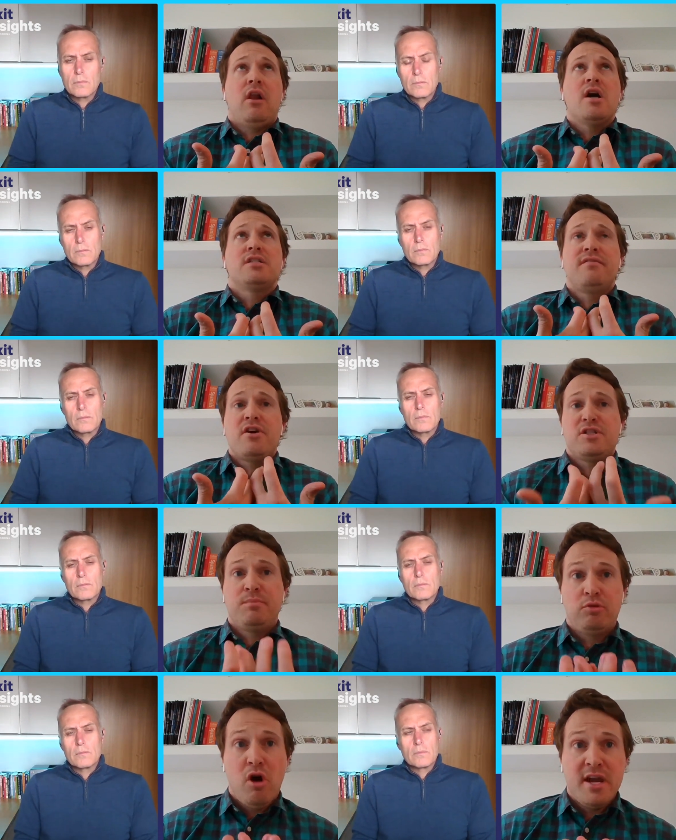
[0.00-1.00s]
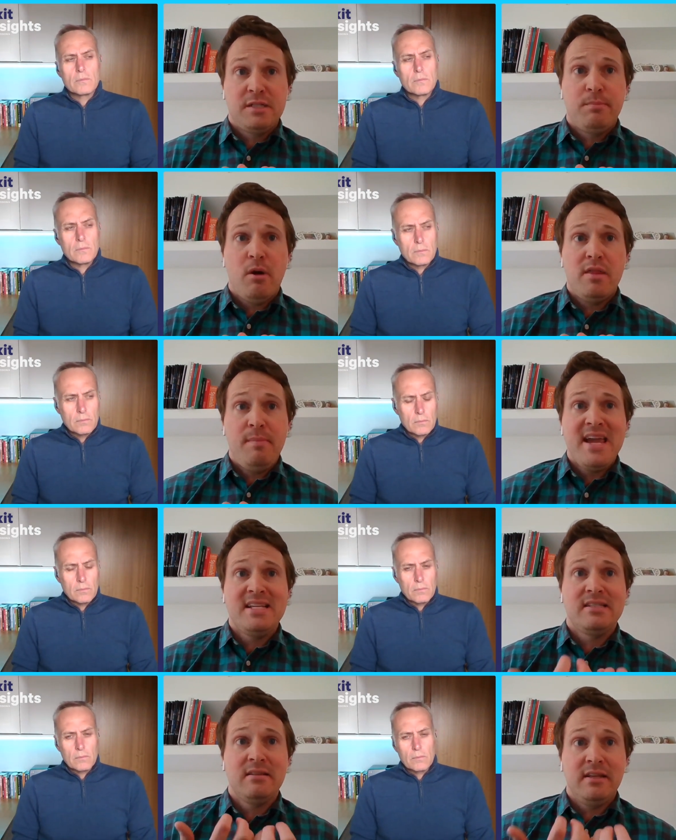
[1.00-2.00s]
Speaker 1: clients are very surprised by the
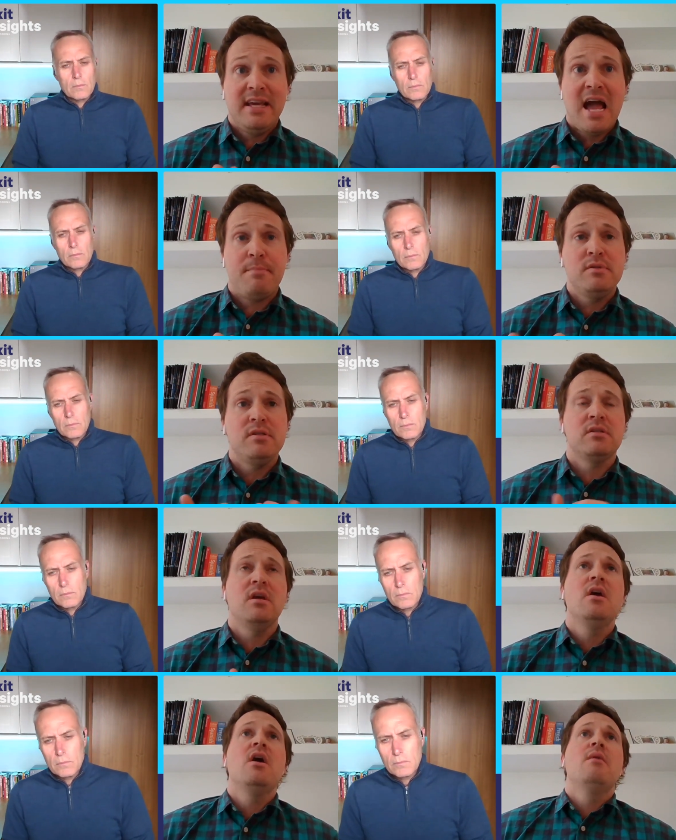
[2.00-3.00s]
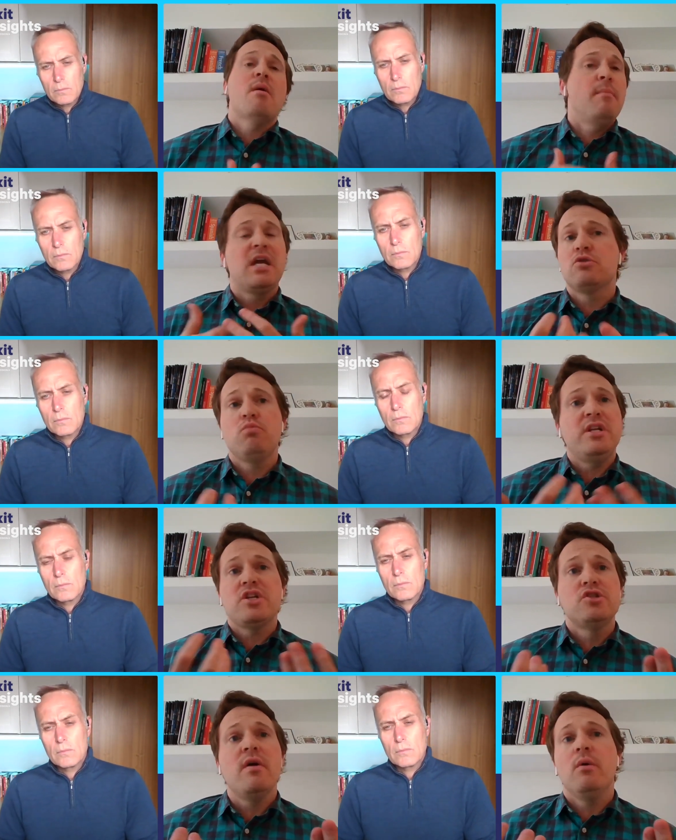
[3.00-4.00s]
pace that it happens but because we
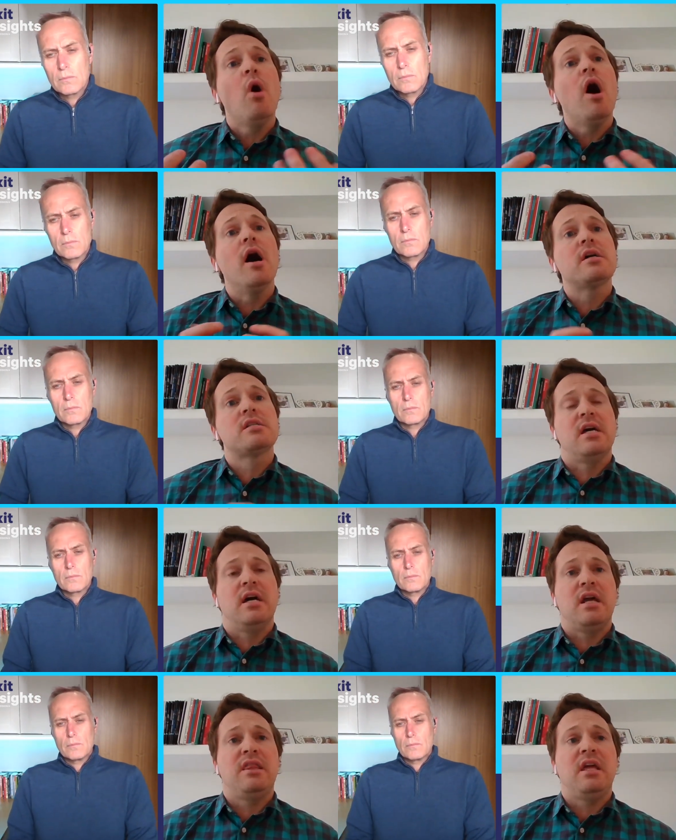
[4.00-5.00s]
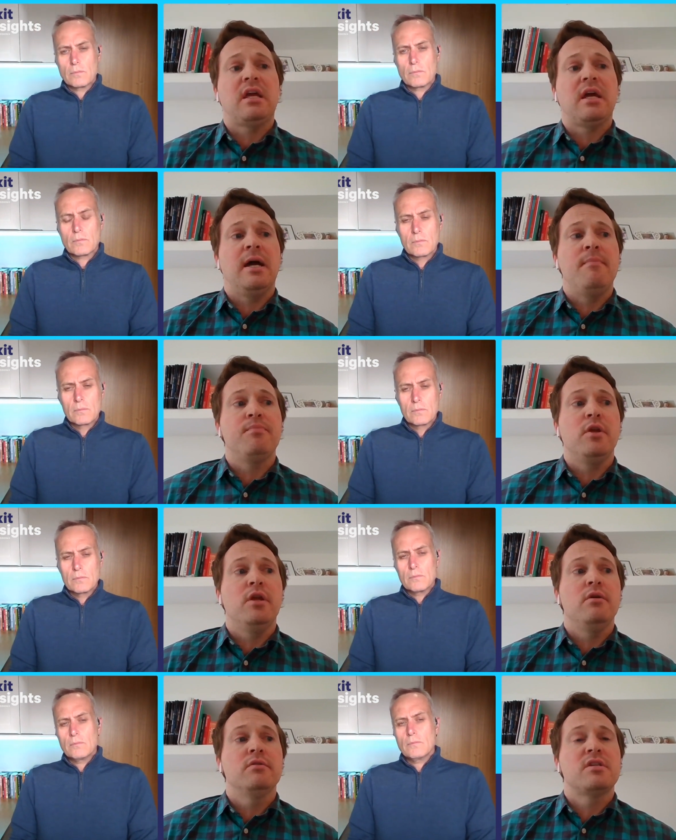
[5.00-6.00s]
just know it works and i think um,
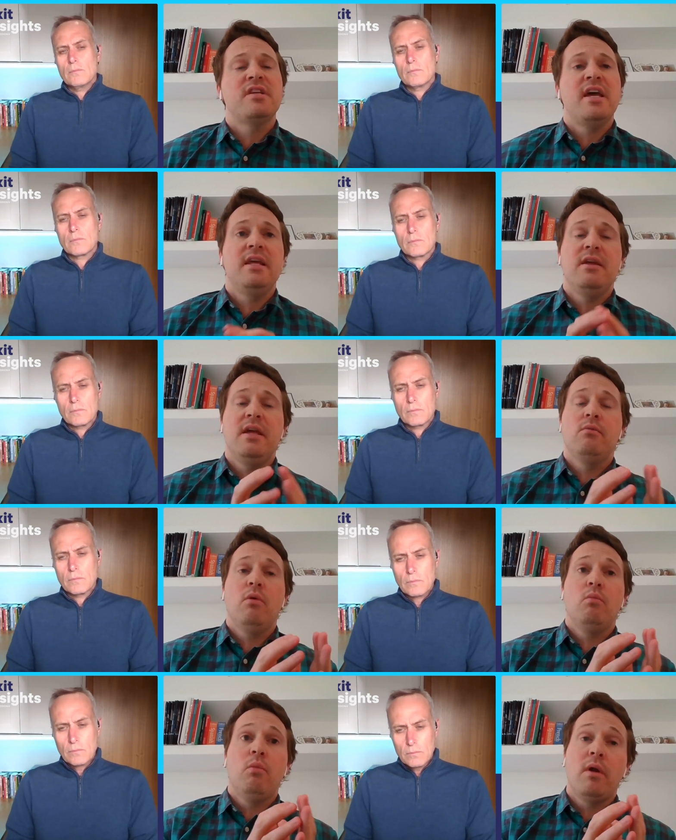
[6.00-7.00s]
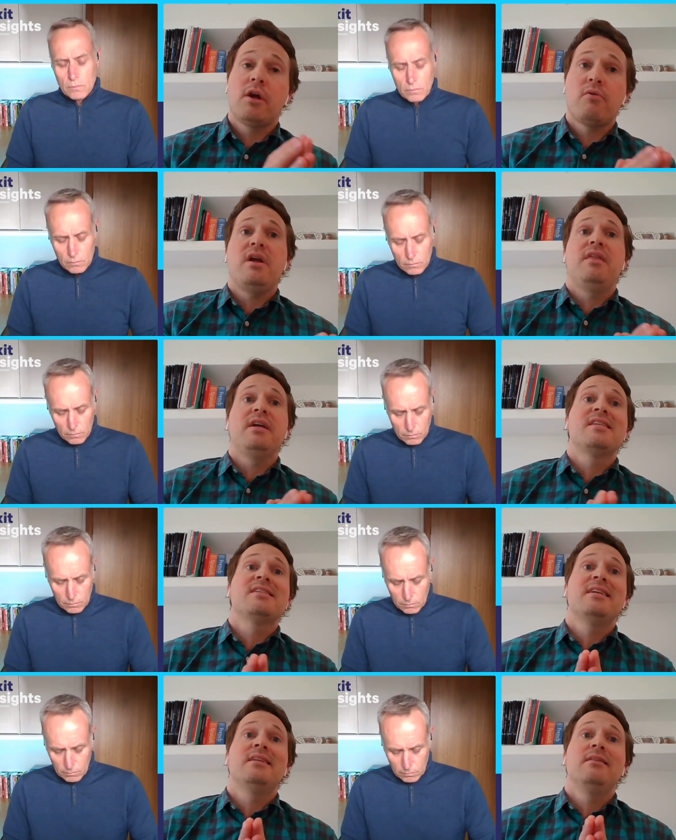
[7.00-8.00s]
you know as i say it, one of the great things
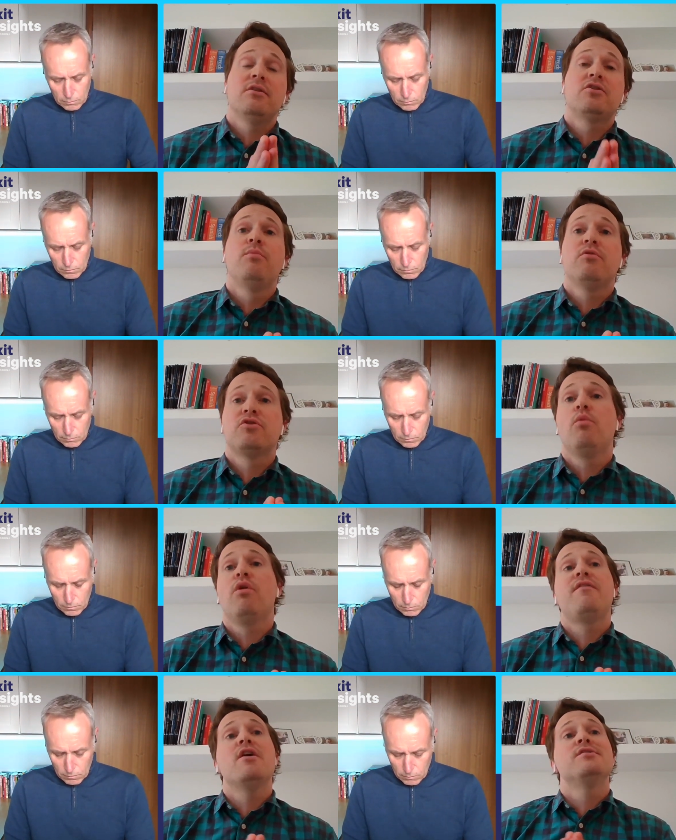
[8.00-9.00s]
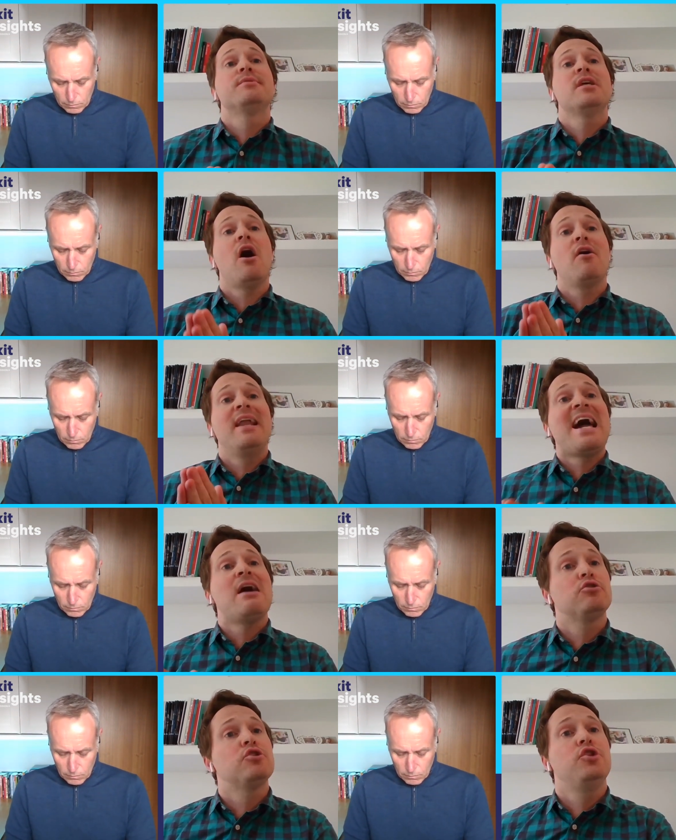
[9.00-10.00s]
is it the sm- small firms are
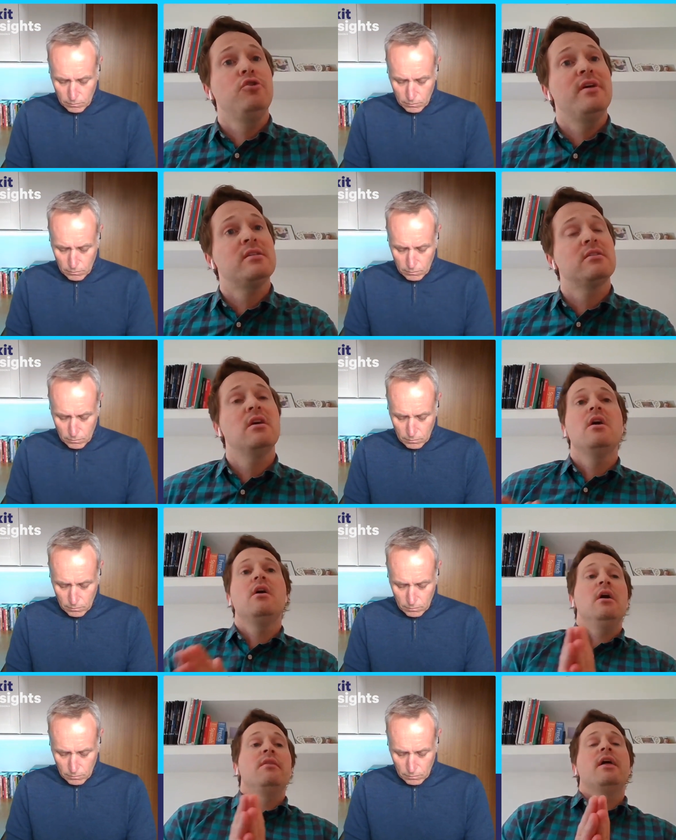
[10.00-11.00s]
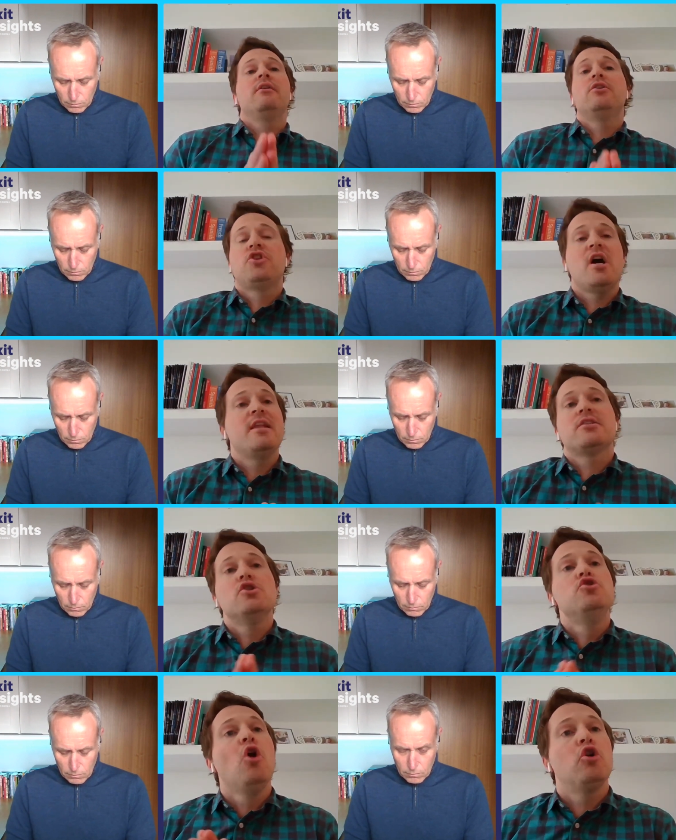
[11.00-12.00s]
allowed to do this. That journalists
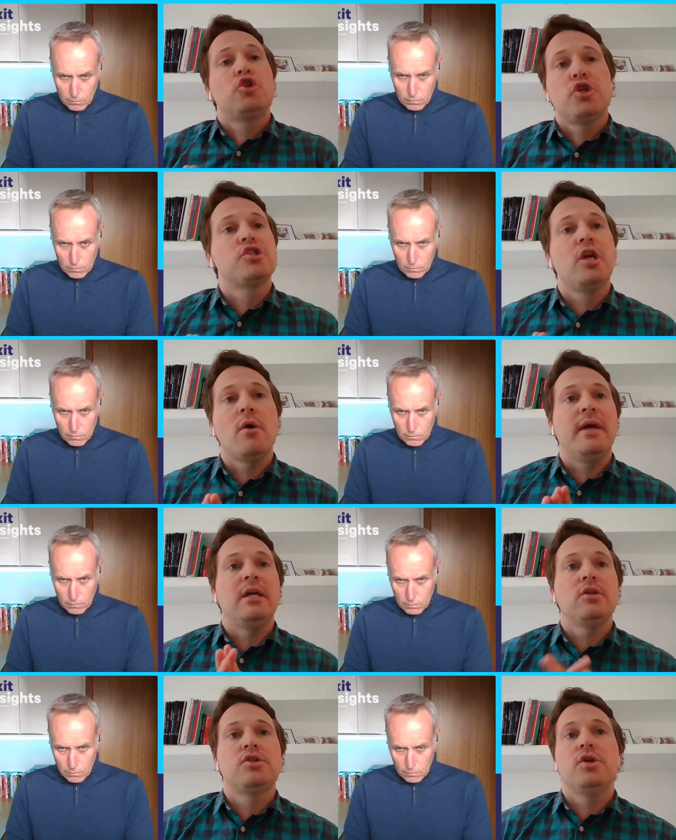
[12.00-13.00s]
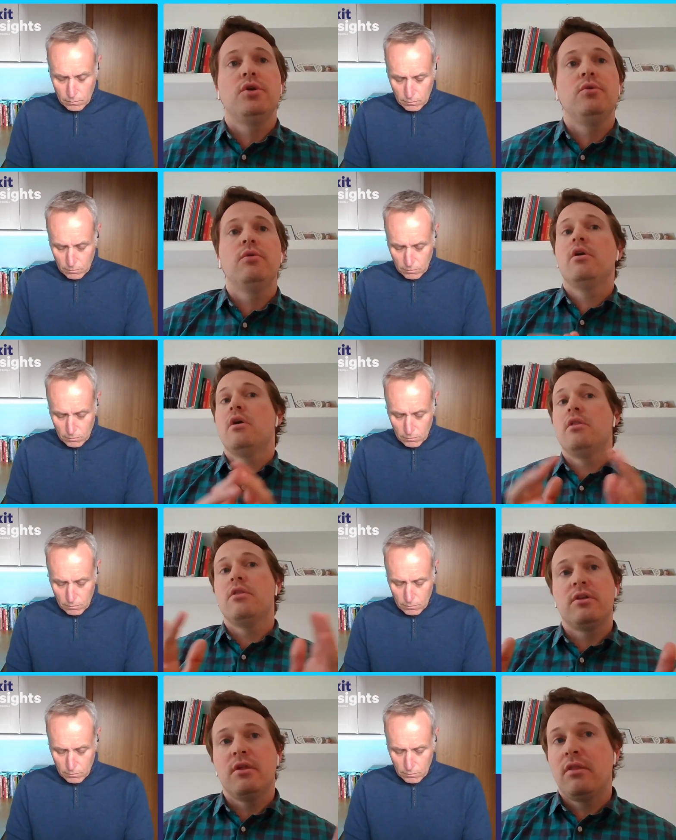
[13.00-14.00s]
are not just going to
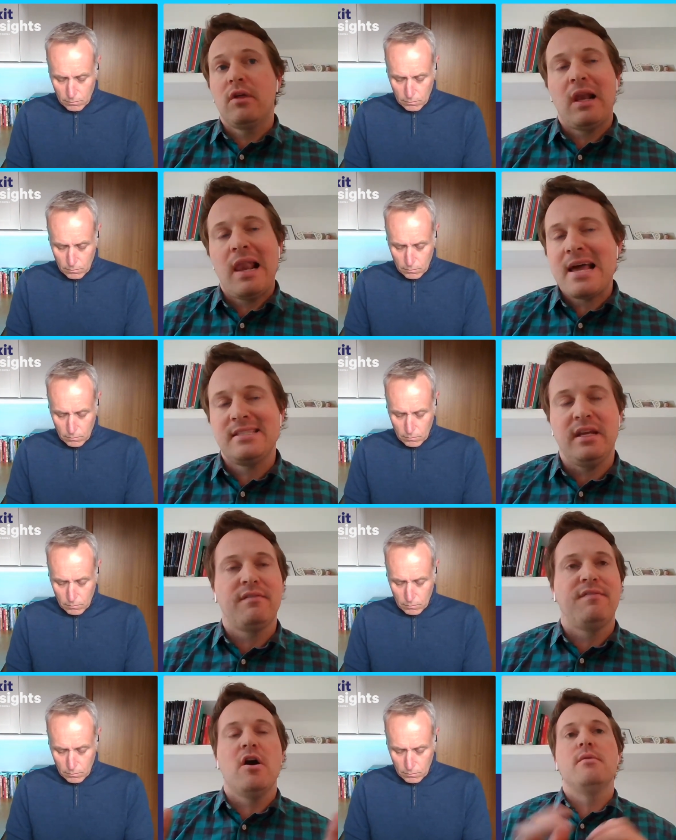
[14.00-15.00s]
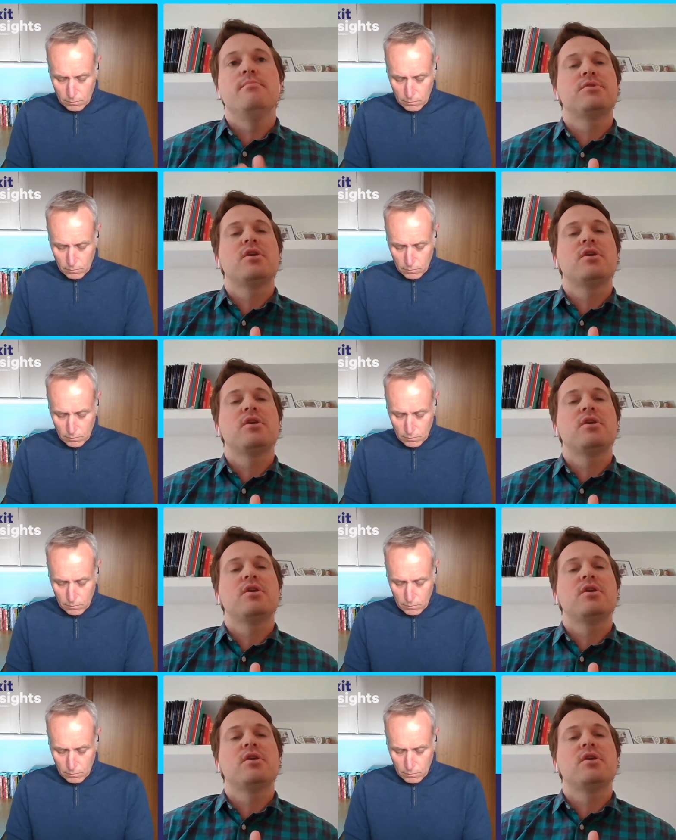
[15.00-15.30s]
the, the, the, classic firms,